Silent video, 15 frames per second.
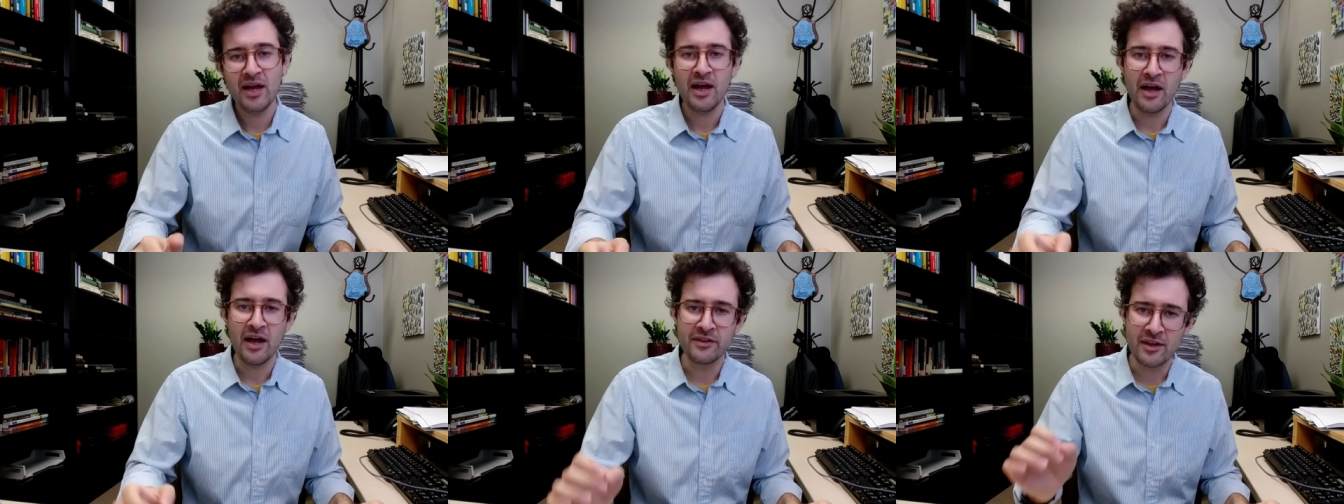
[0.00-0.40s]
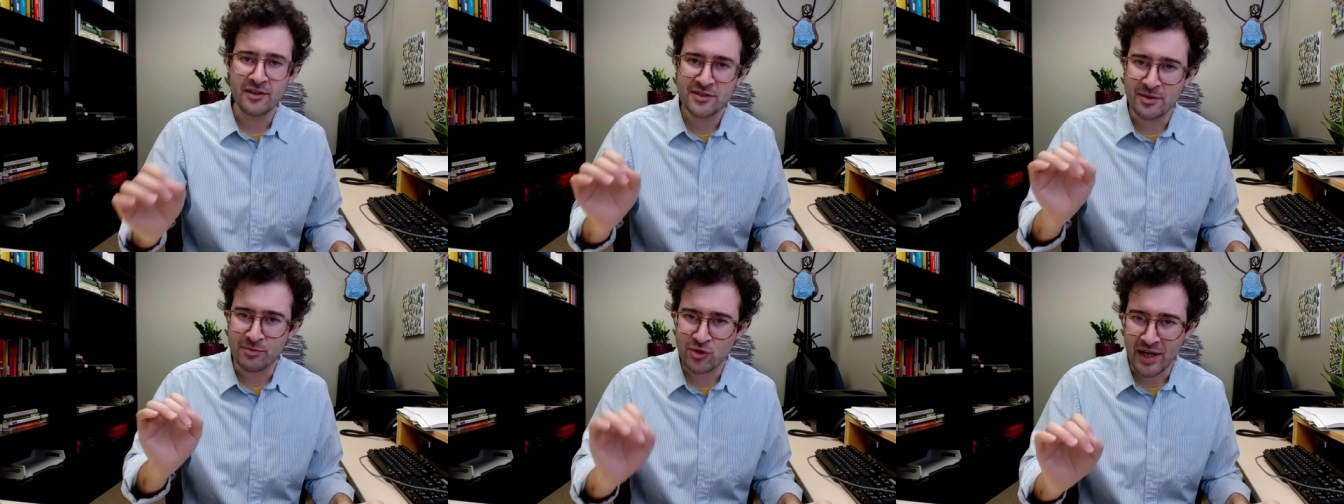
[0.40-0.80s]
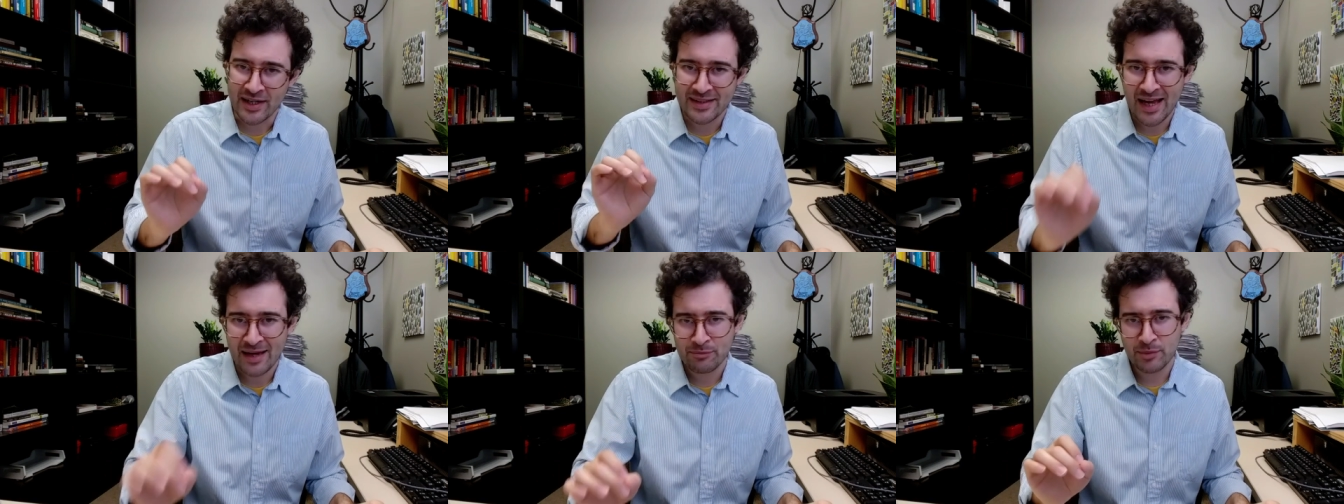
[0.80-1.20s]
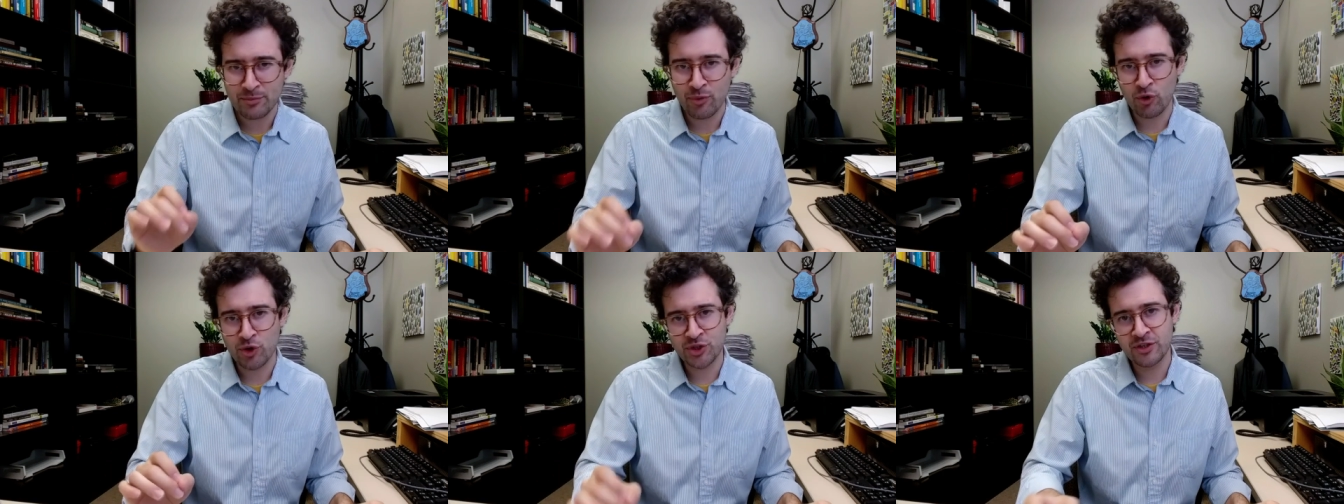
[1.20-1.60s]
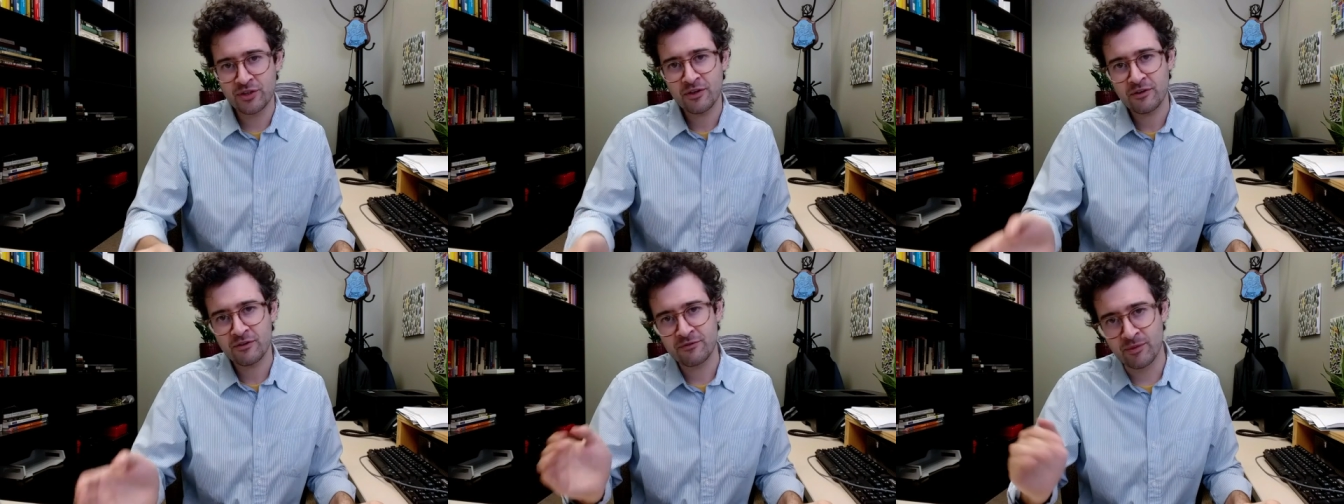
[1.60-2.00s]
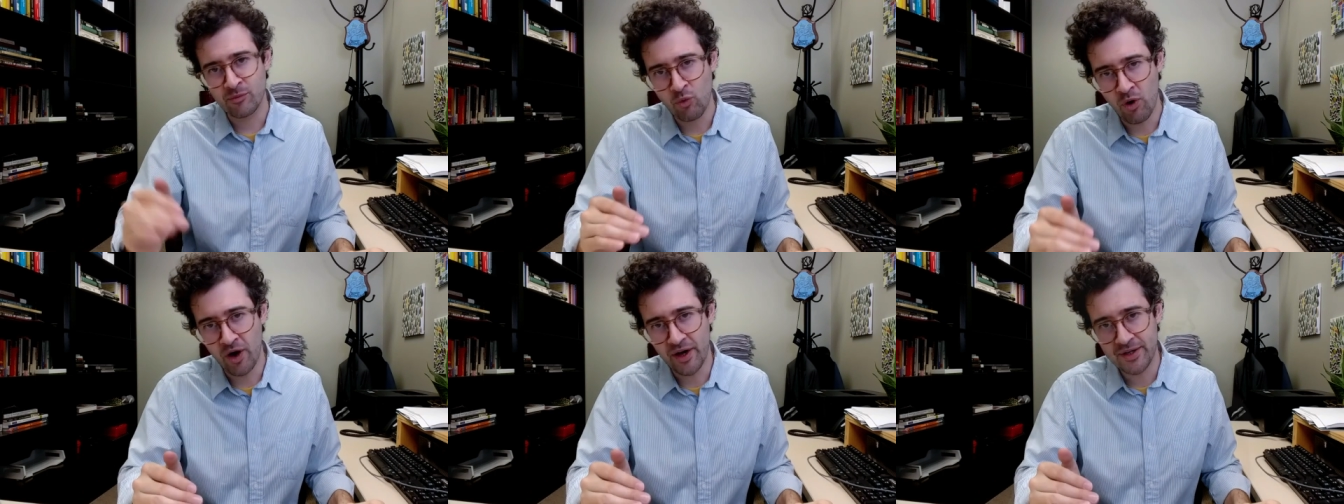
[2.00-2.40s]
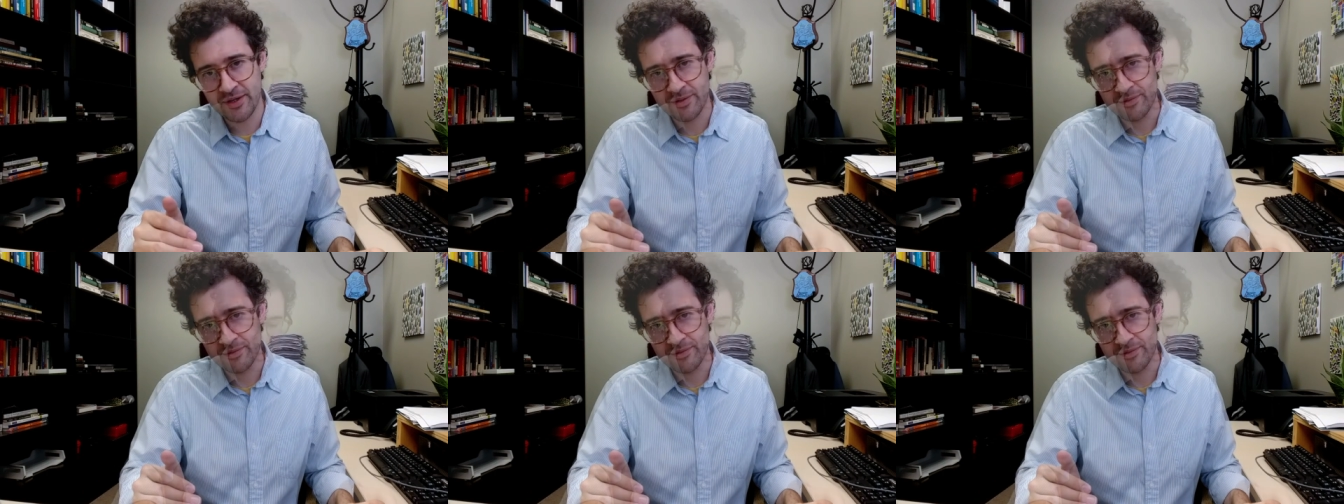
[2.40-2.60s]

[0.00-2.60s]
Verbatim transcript: and then subtract that proportion from 1.